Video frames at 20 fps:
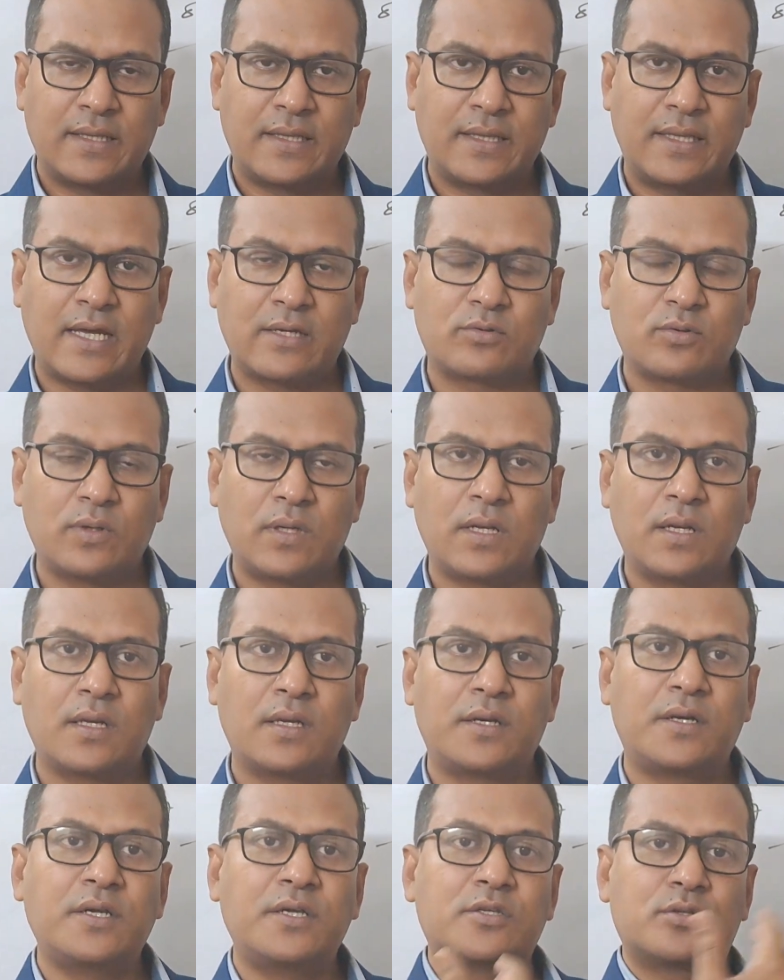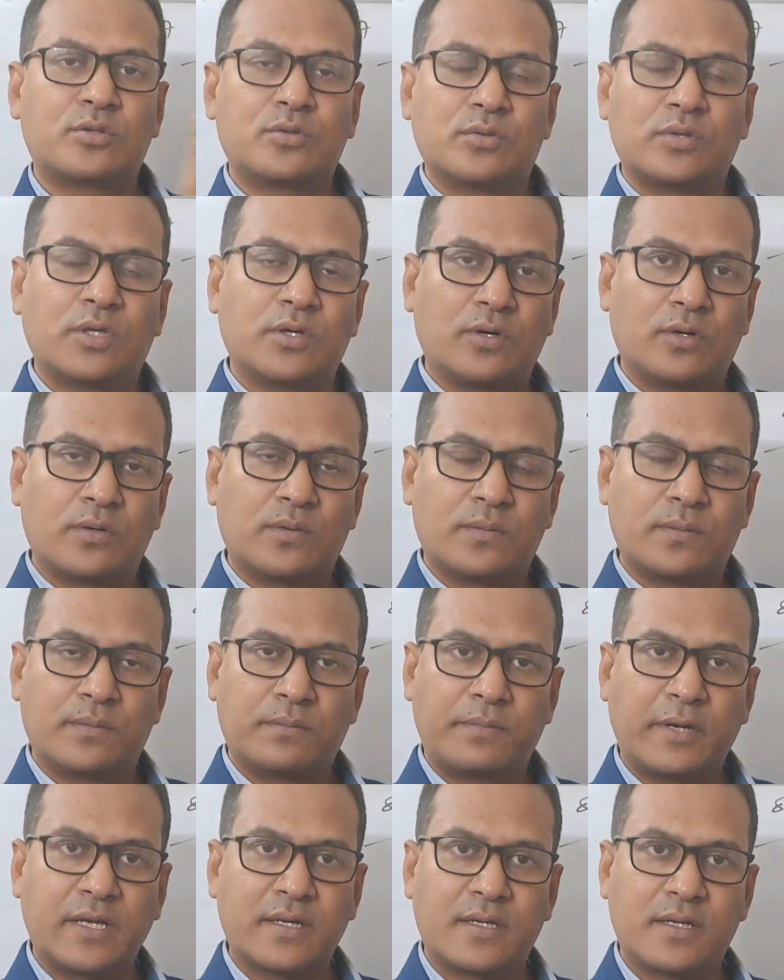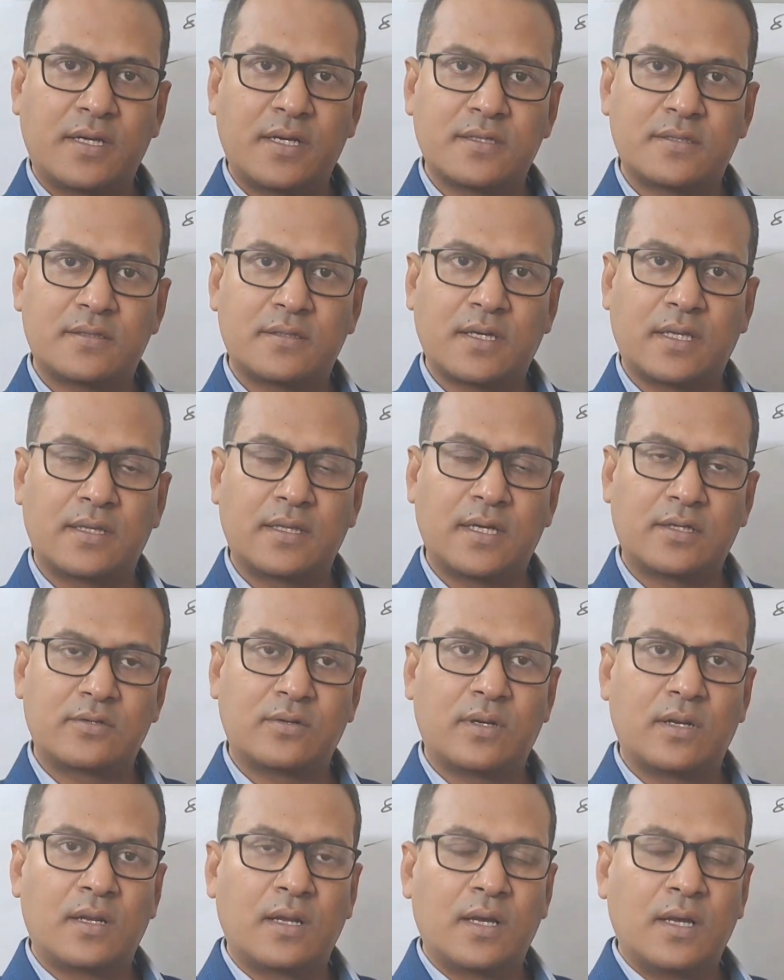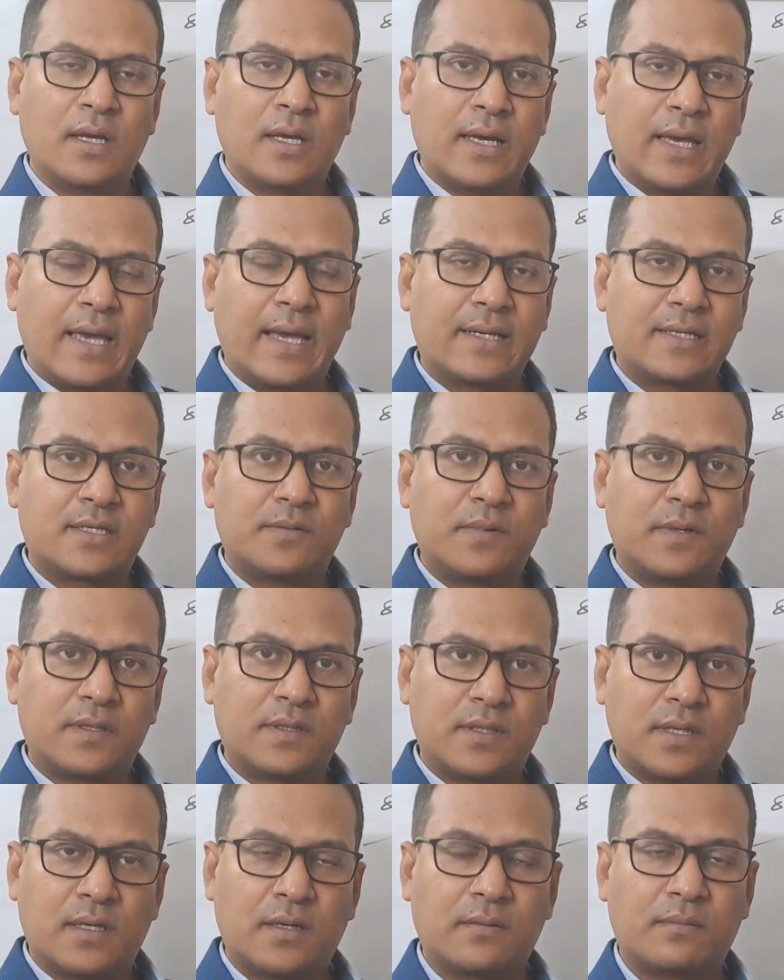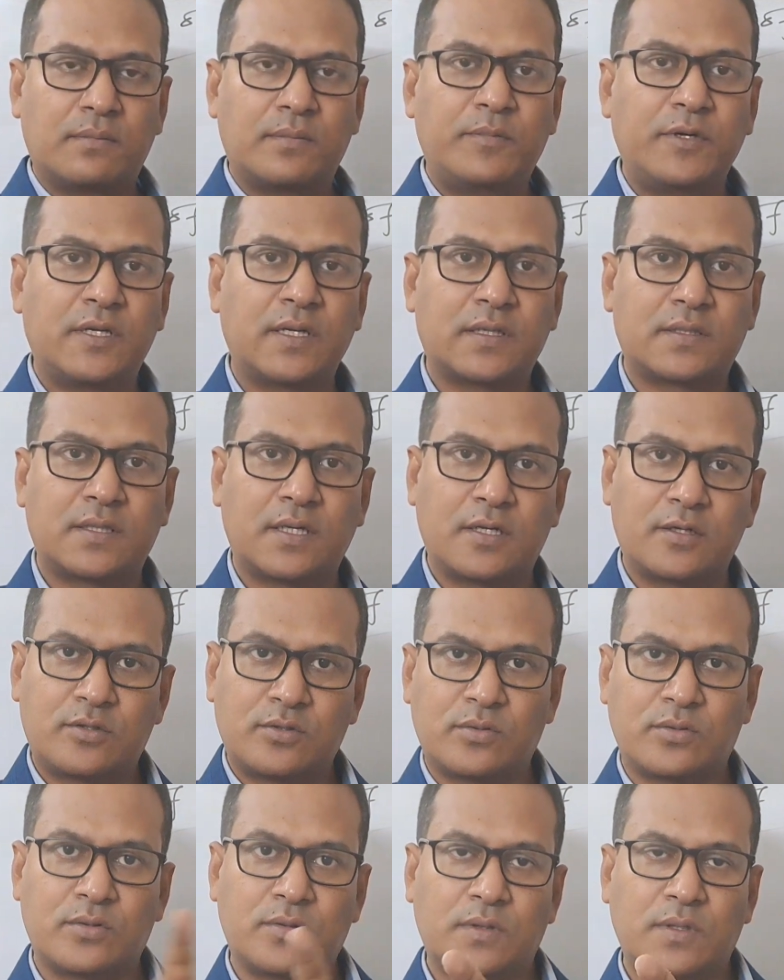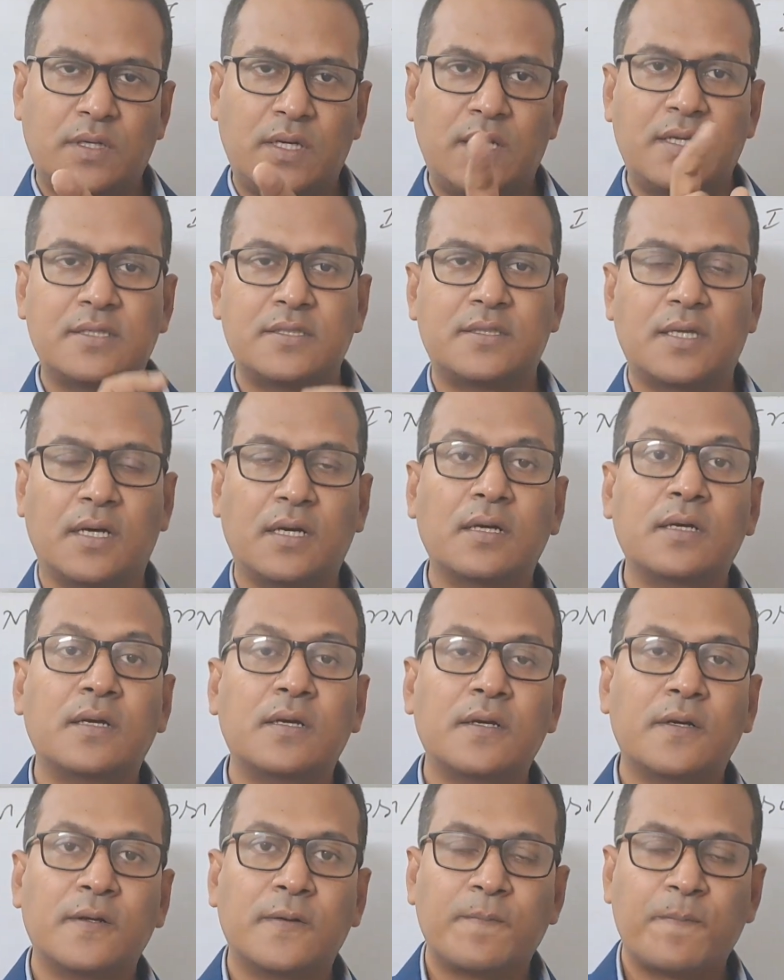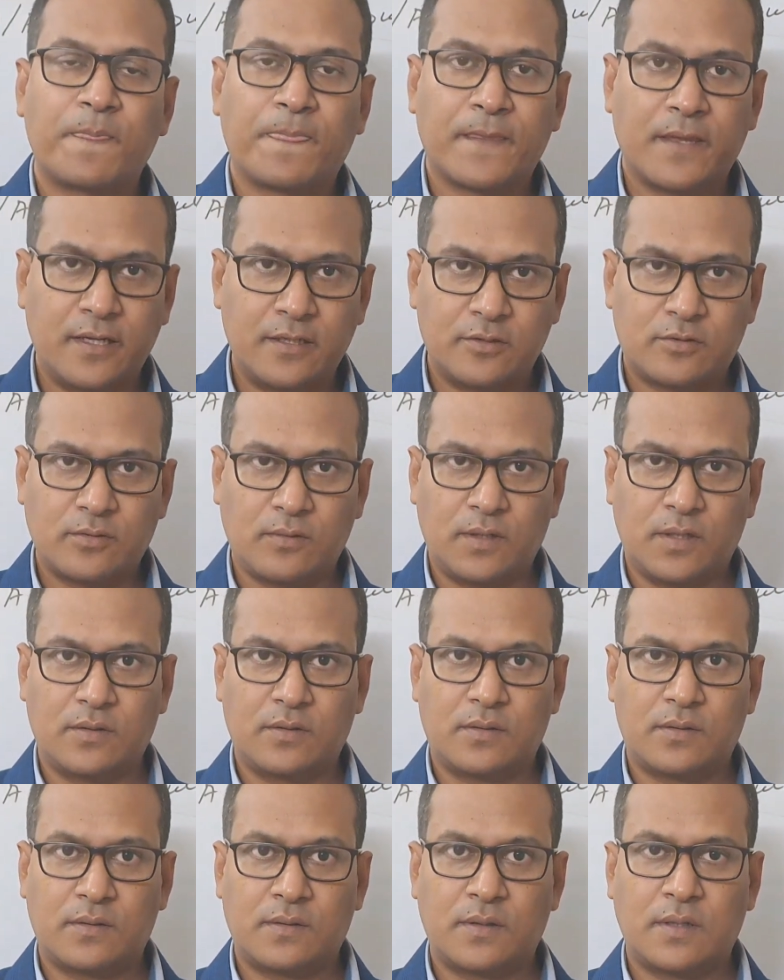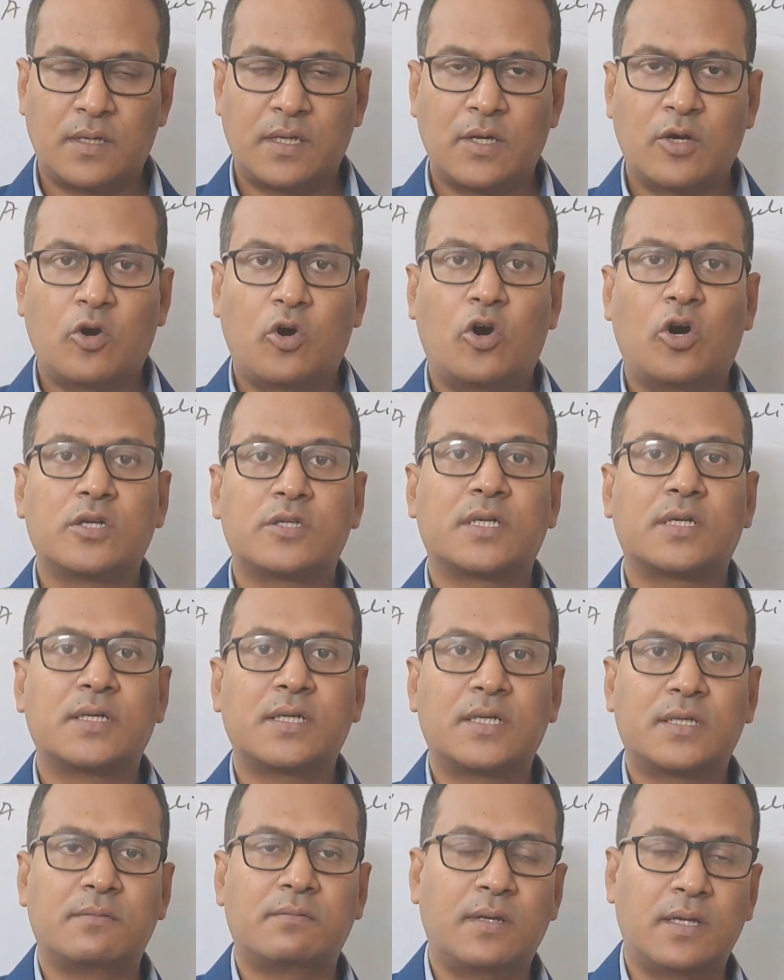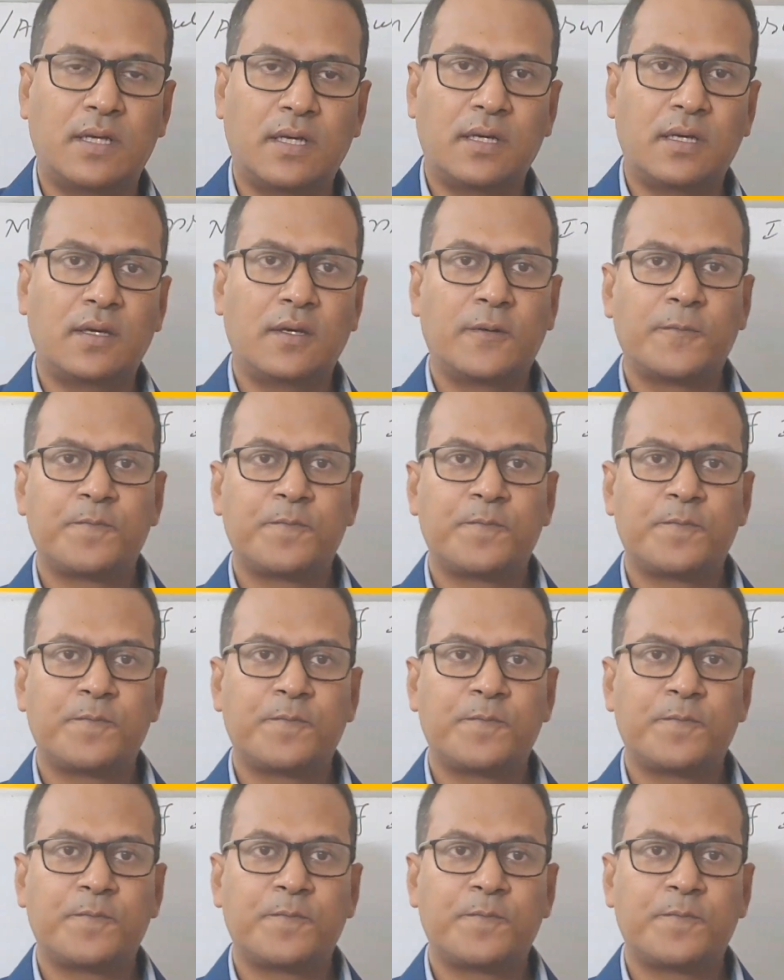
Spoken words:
that will reach to your pancreas, and that will activate the beta cell to release the insulin. Alternatively,